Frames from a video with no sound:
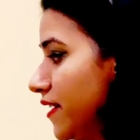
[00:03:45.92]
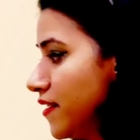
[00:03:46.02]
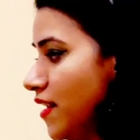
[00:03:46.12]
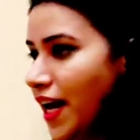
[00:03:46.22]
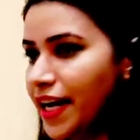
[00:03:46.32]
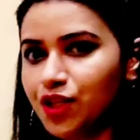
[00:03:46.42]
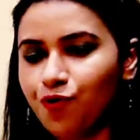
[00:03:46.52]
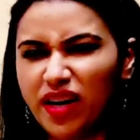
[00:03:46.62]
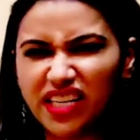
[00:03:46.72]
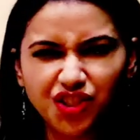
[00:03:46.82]
at night
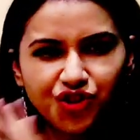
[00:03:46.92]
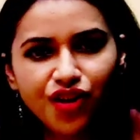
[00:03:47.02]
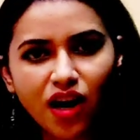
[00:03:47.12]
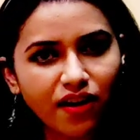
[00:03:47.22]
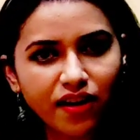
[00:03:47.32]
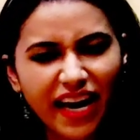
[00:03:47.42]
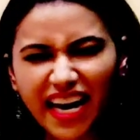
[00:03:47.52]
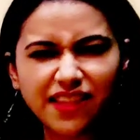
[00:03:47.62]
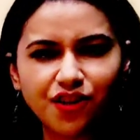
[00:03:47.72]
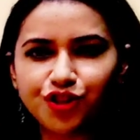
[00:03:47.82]
when it's dark
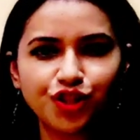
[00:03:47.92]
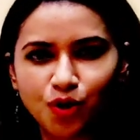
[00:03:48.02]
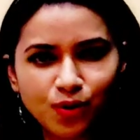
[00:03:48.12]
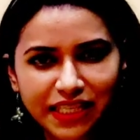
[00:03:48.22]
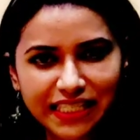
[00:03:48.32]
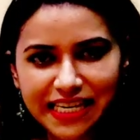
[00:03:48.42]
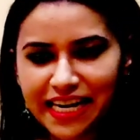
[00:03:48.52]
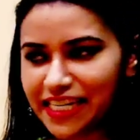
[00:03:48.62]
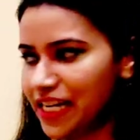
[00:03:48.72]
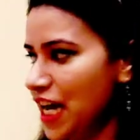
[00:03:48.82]
and there is no
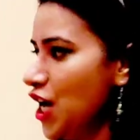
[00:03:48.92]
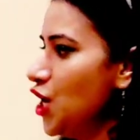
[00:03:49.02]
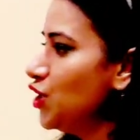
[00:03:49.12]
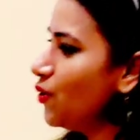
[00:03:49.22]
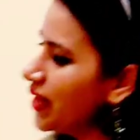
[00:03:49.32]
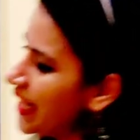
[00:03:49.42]
sunlight. So